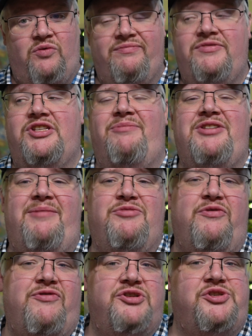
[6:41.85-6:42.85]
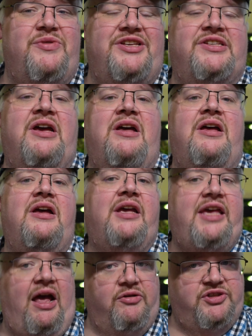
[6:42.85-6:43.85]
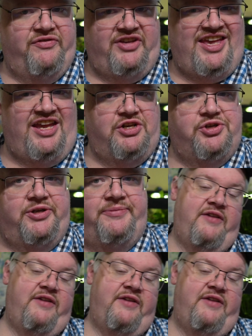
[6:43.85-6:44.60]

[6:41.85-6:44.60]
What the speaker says: It's sometimes referred to as calcification.